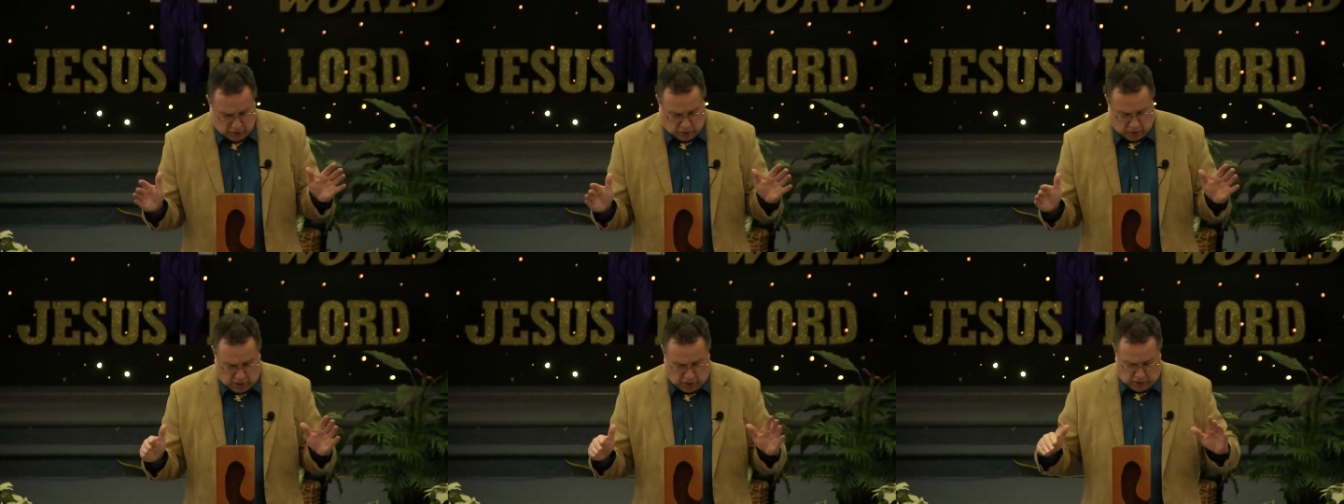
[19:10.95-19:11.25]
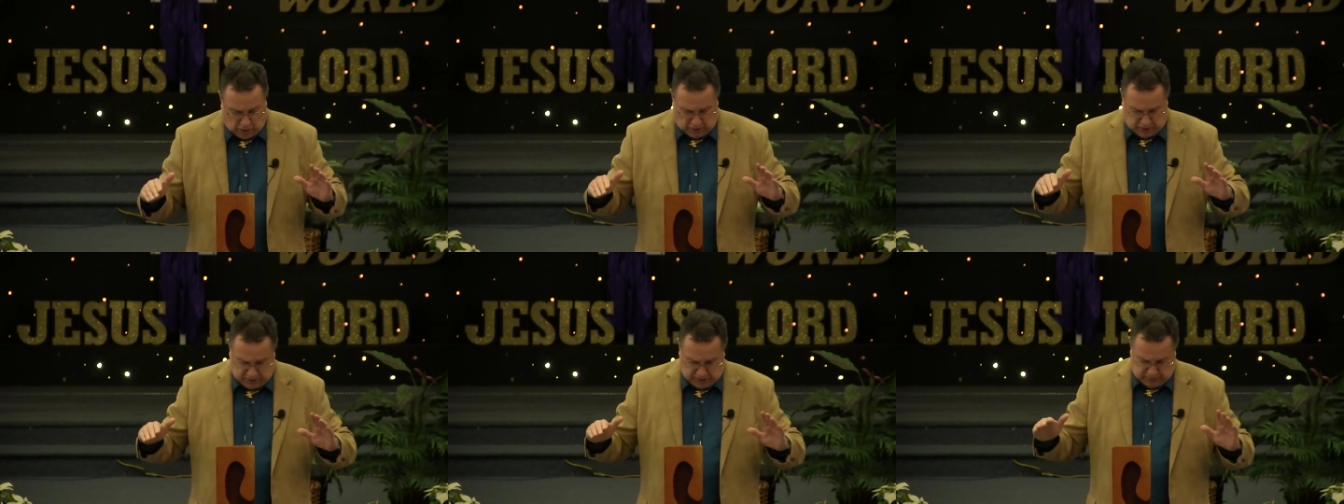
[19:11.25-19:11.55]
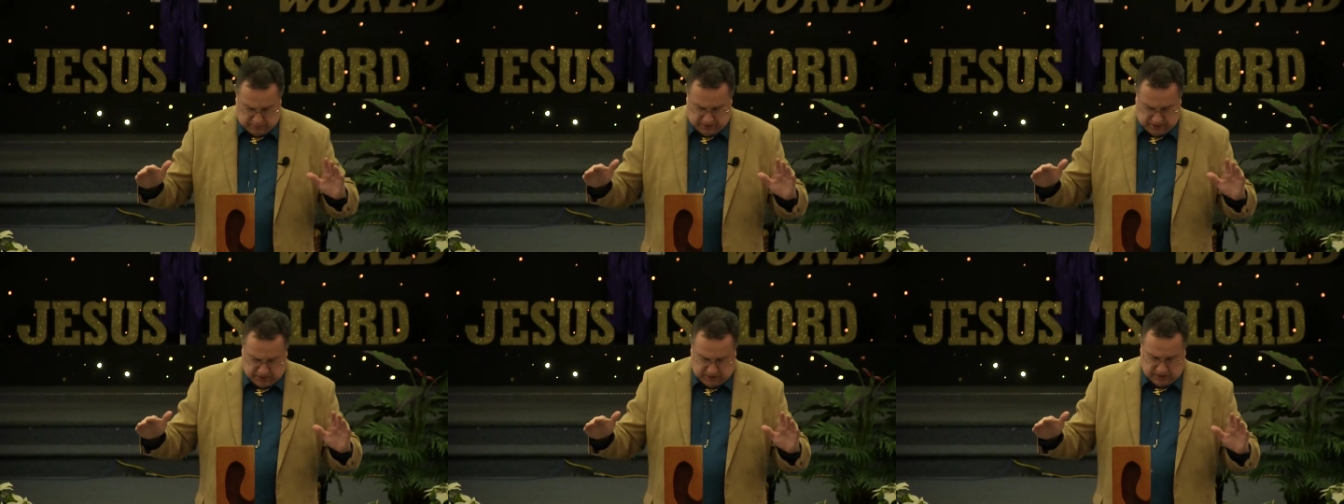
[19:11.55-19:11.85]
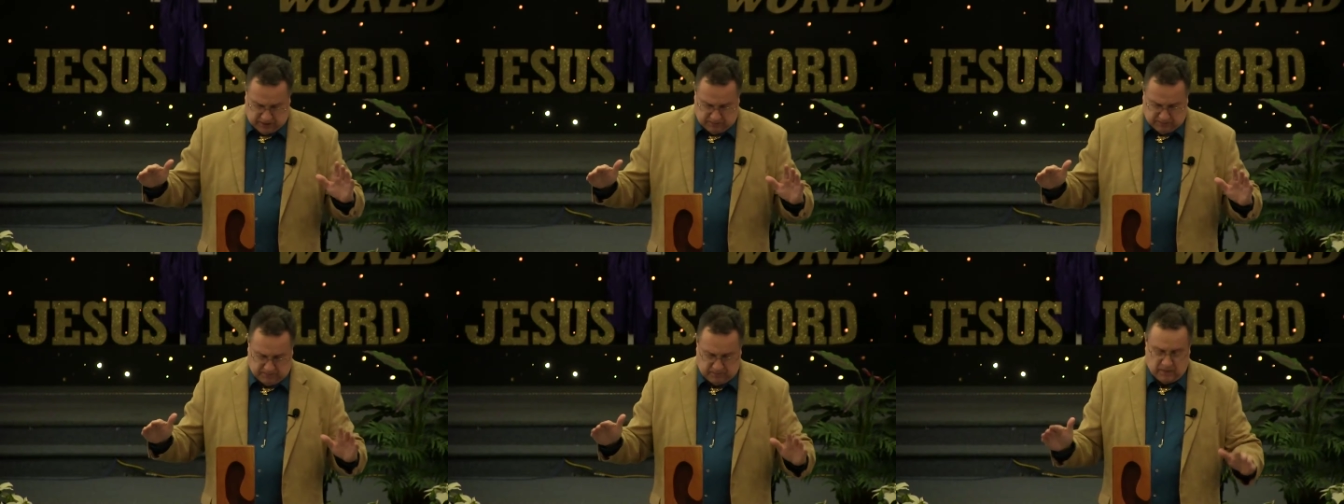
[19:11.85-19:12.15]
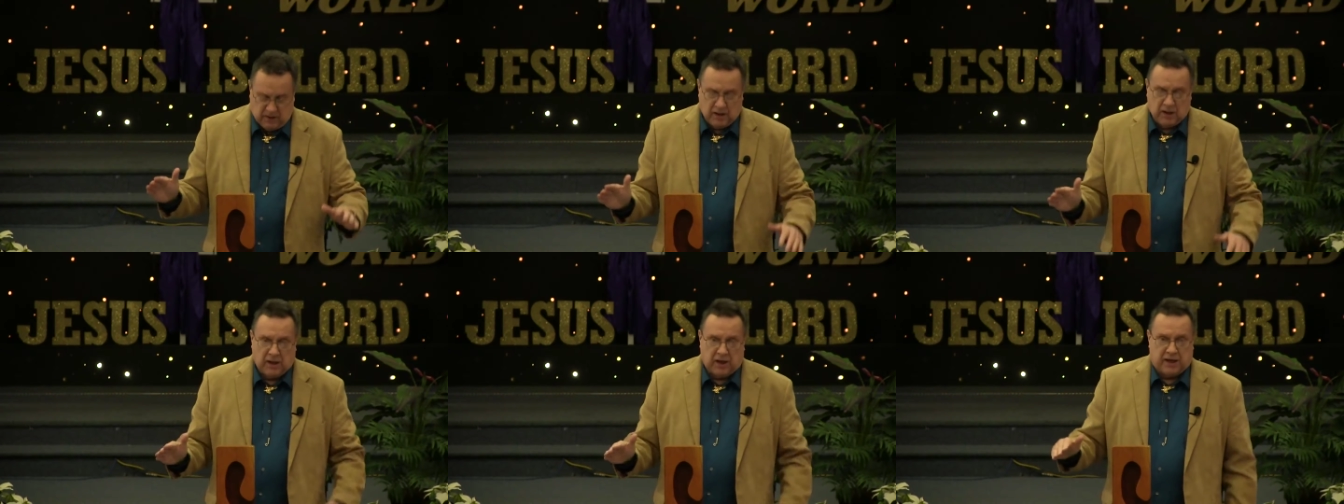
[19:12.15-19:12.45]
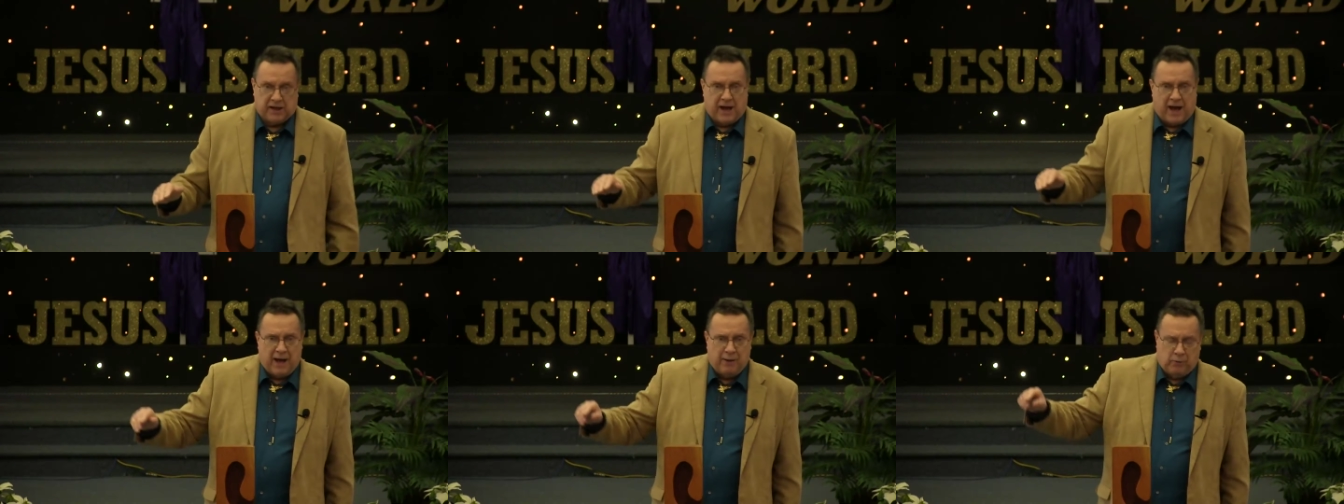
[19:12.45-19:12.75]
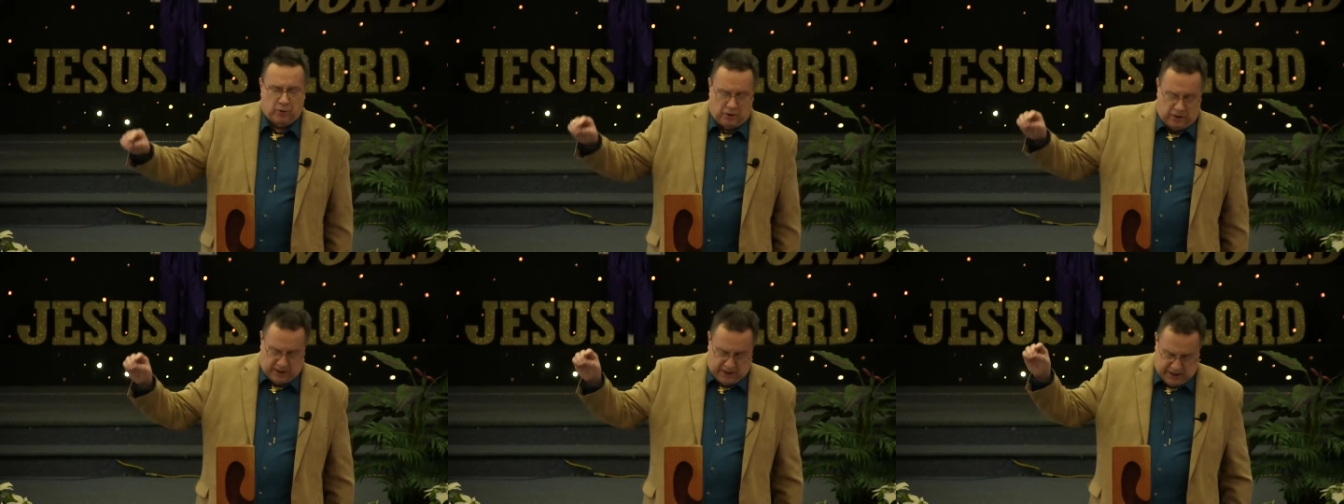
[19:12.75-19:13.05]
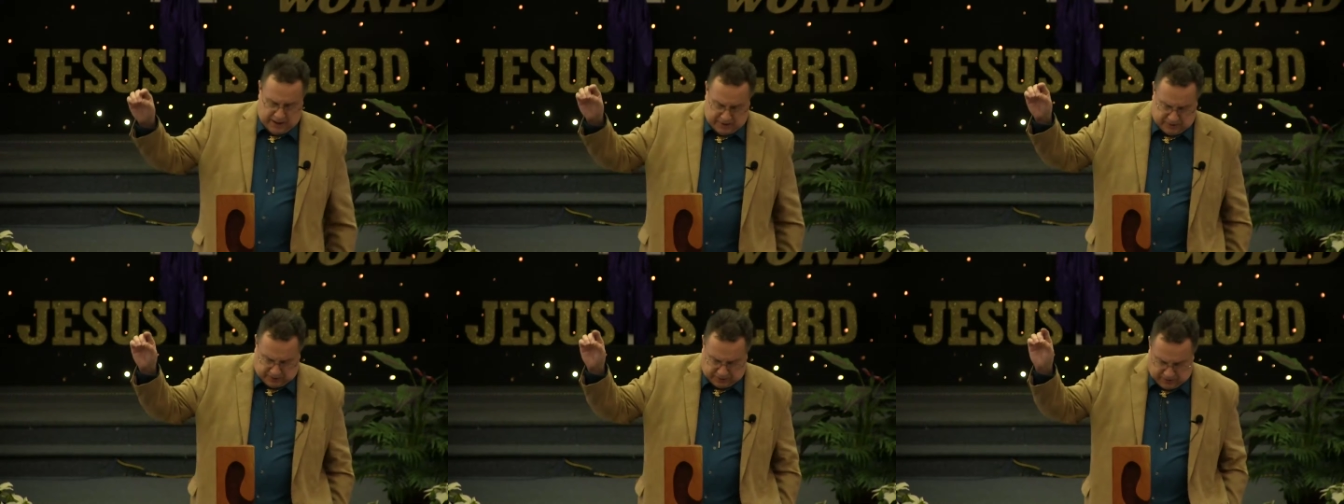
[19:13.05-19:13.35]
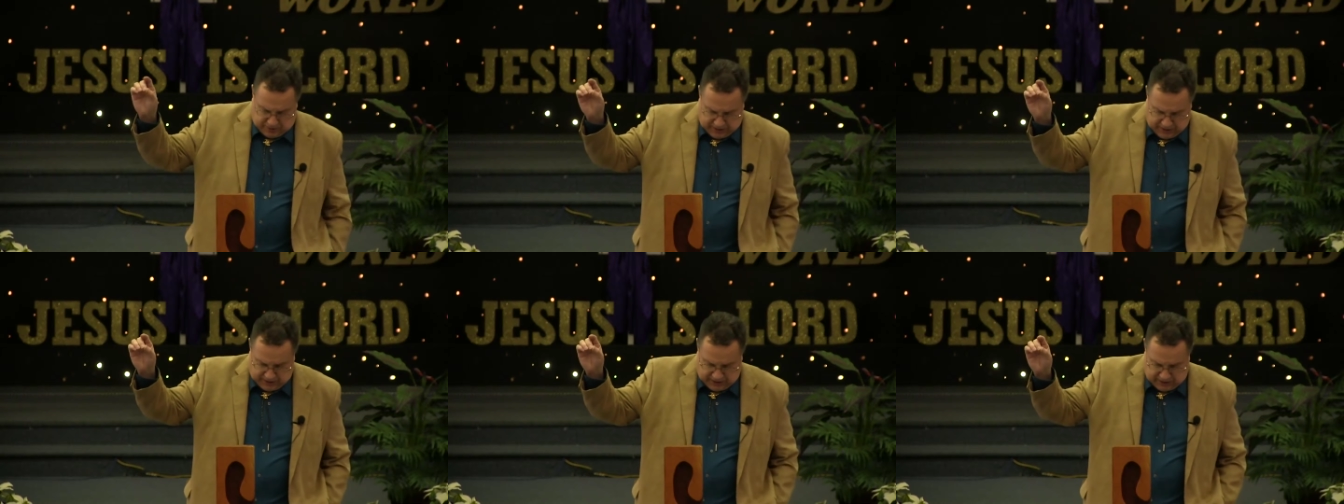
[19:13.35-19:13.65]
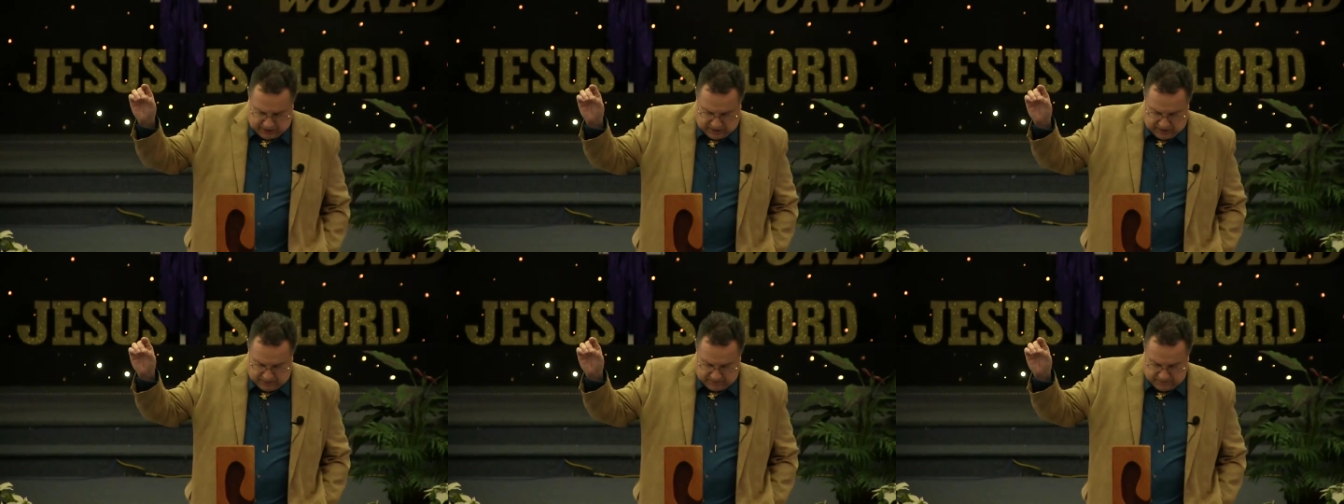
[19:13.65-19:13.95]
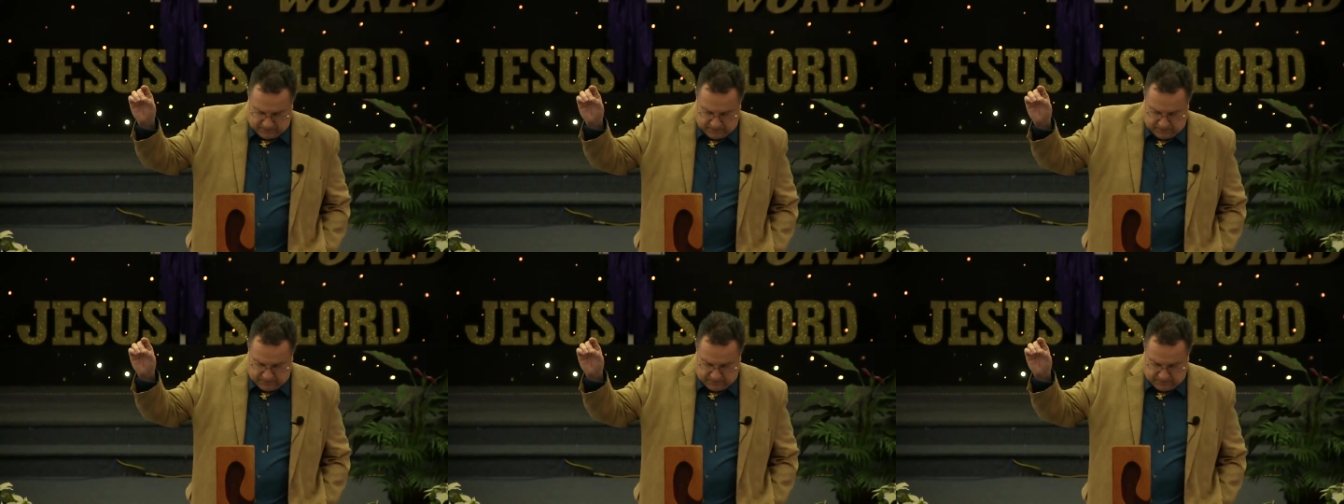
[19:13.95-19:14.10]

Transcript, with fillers: Call unto me, and I will answer thee,